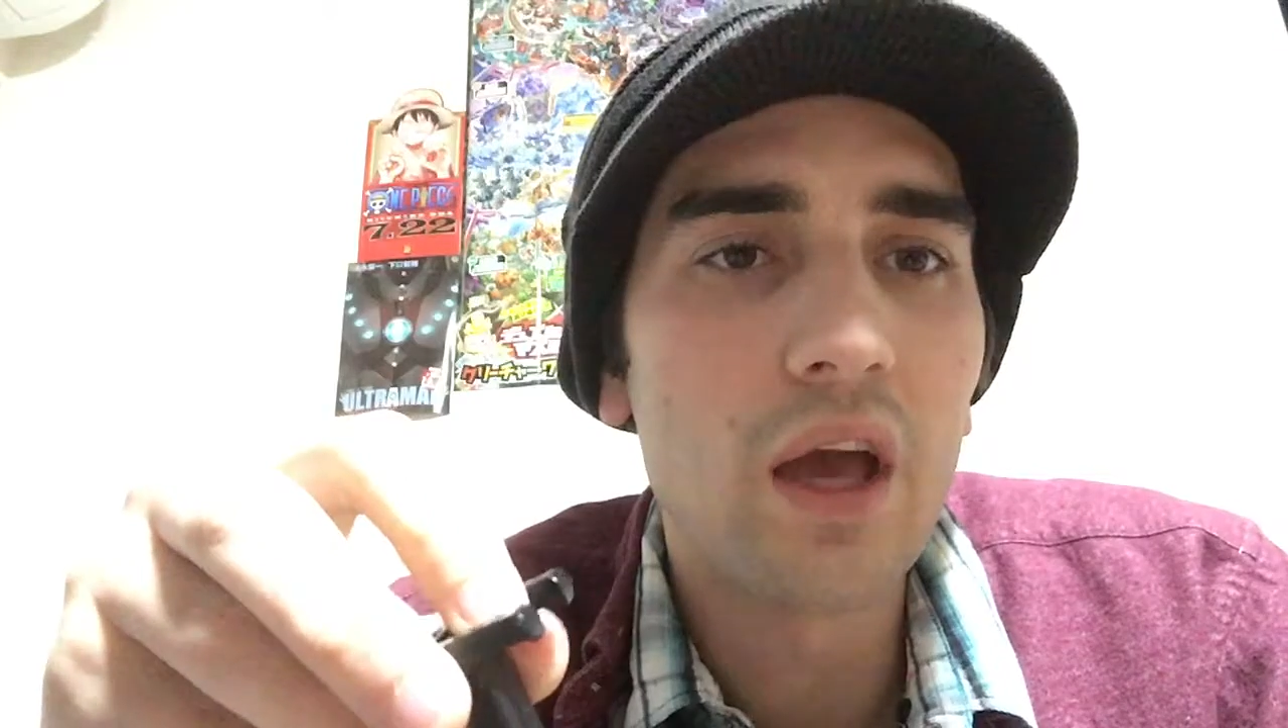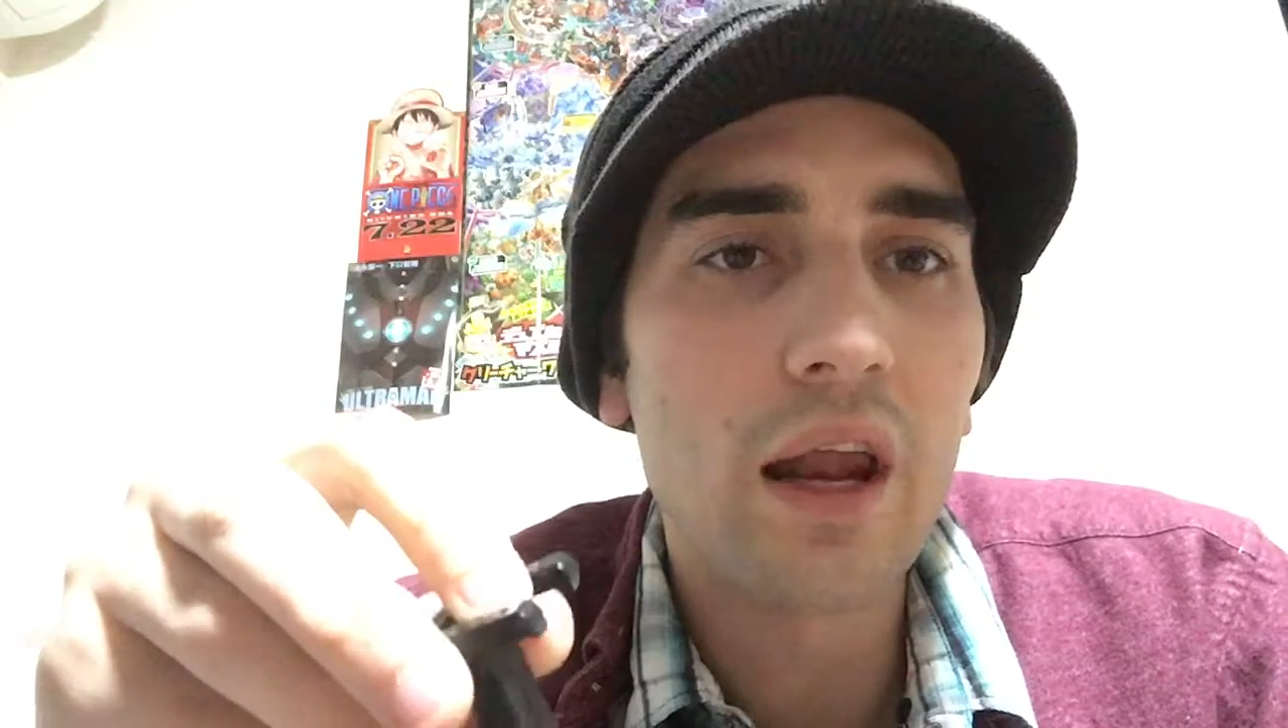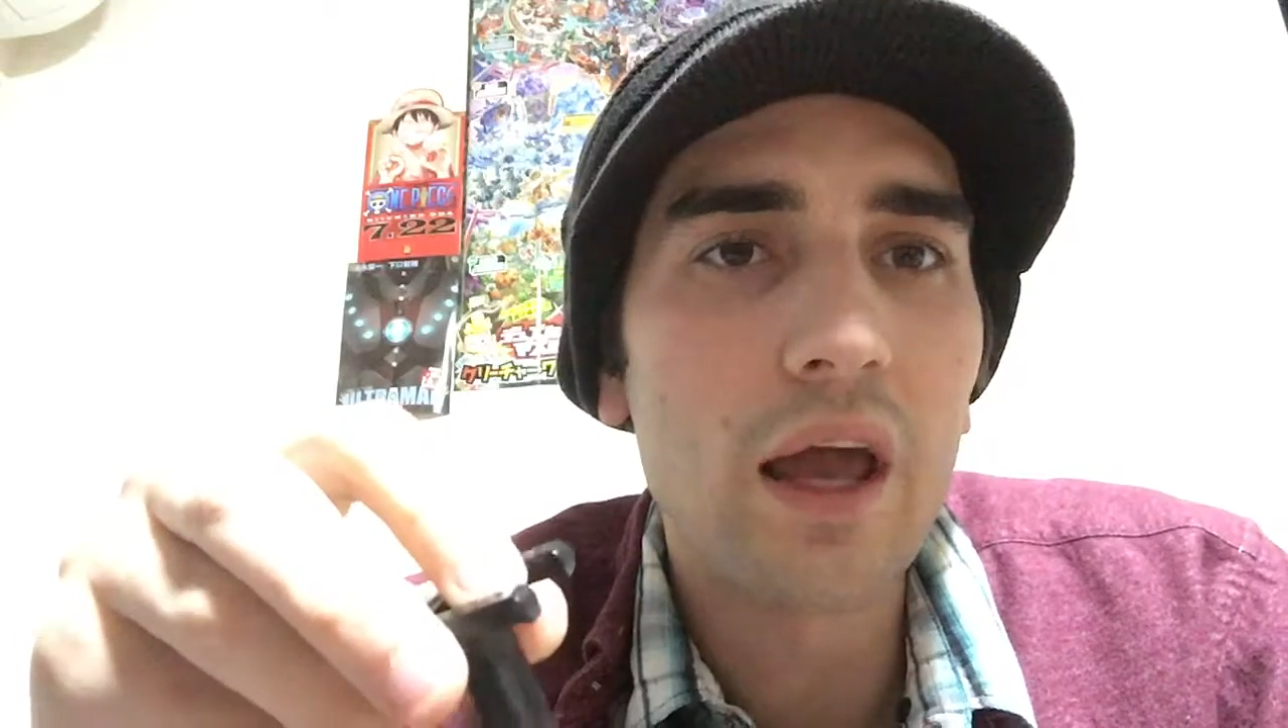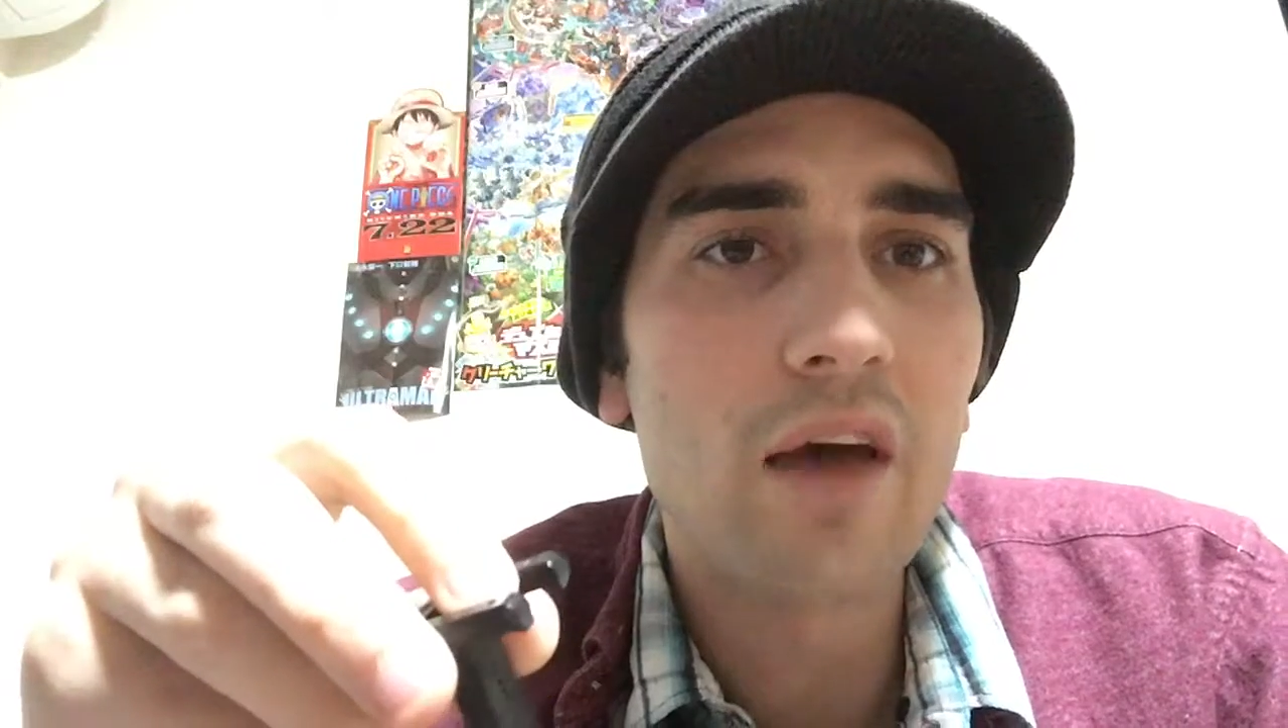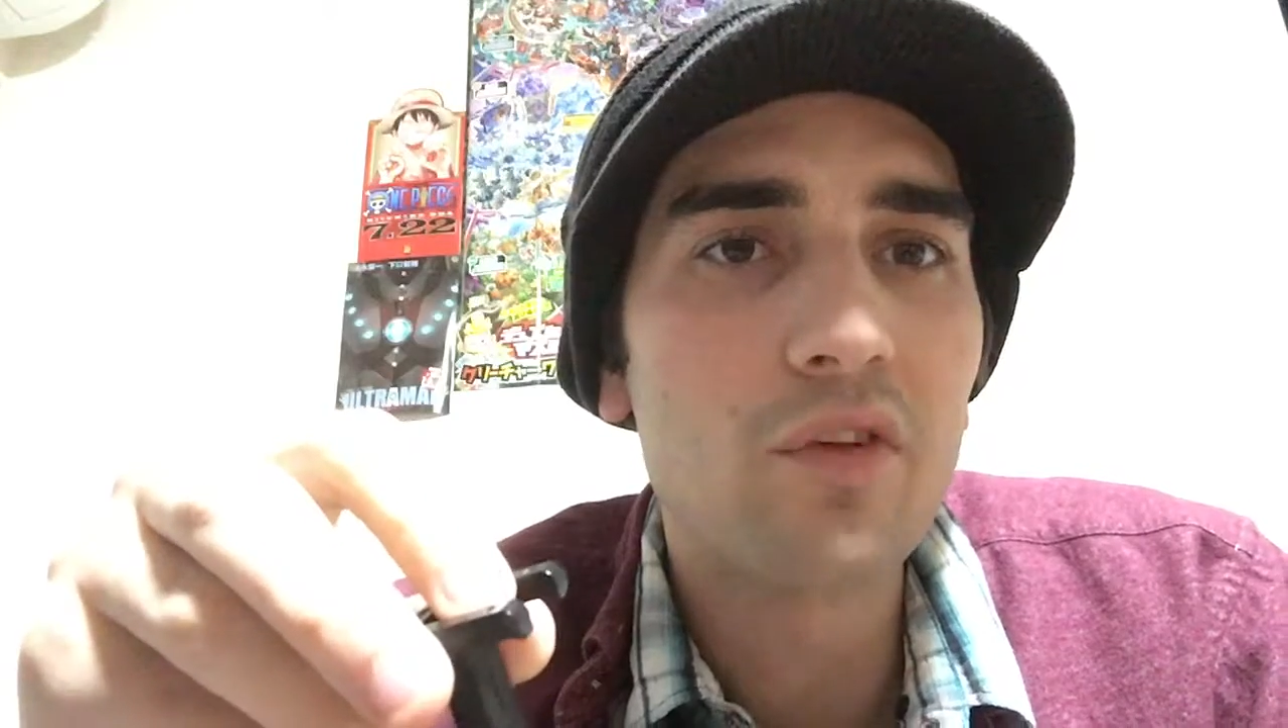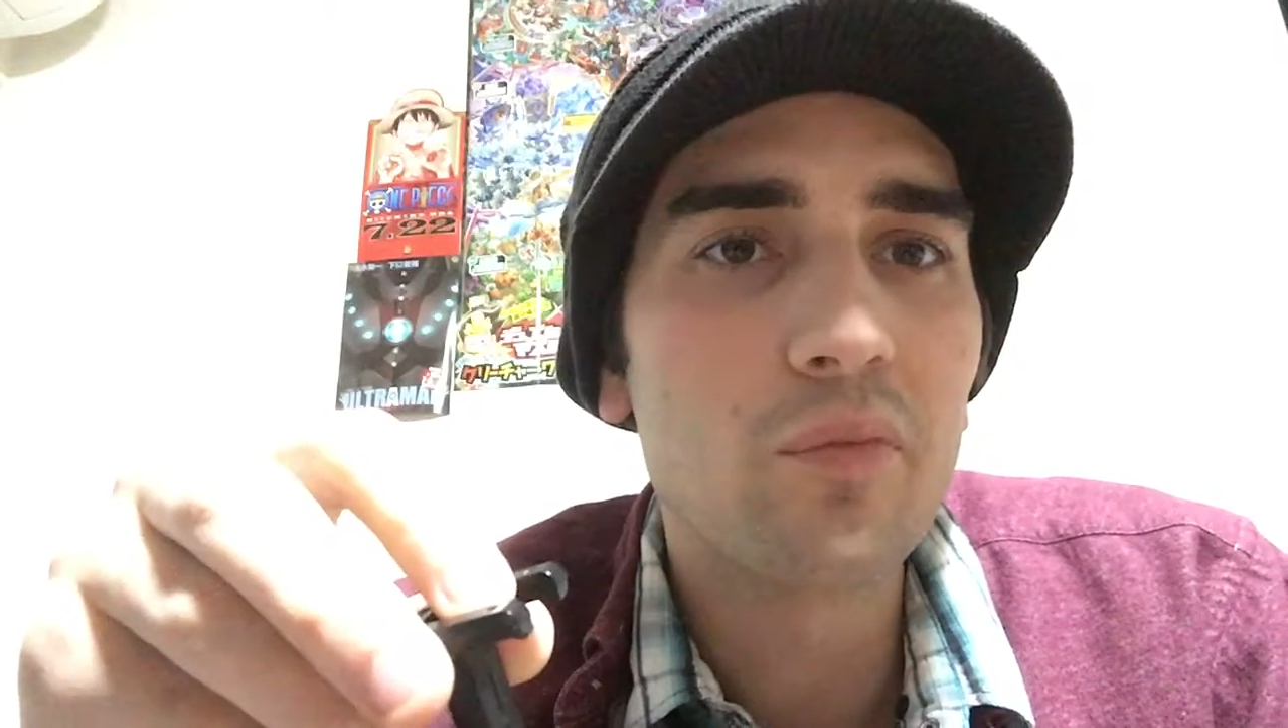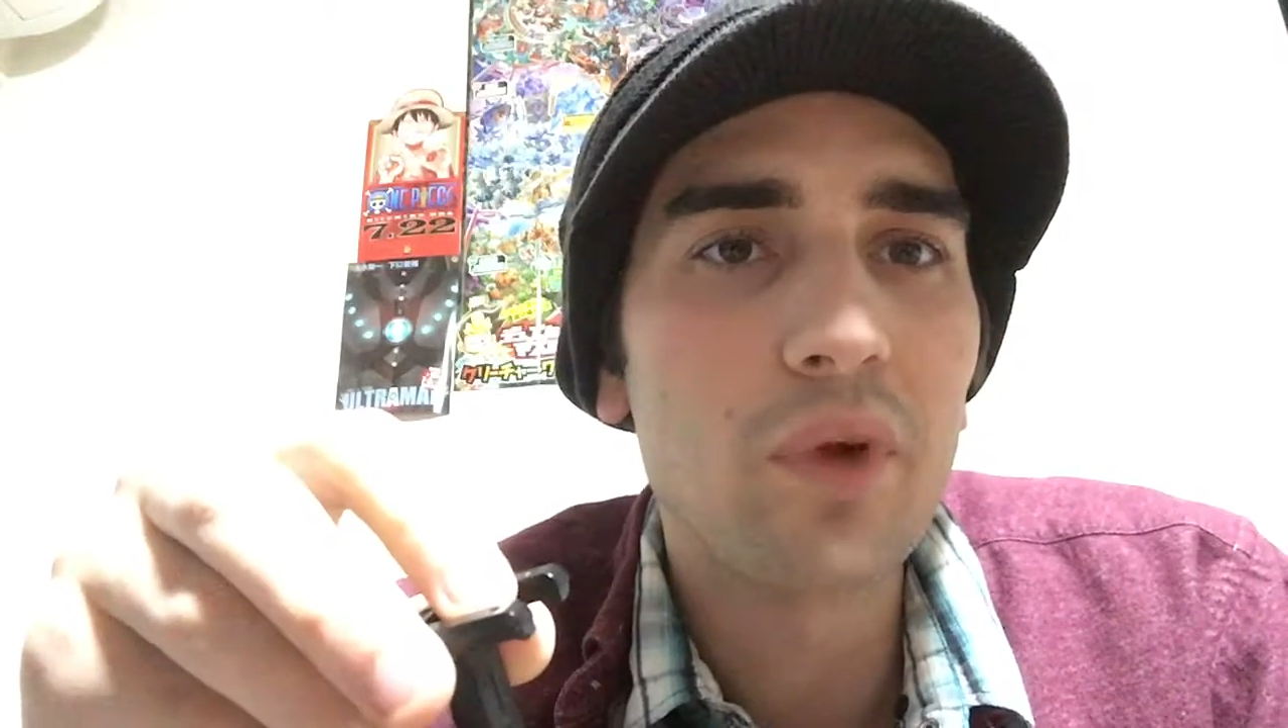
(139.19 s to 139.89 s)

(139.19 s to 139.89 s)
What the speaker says: and I haven't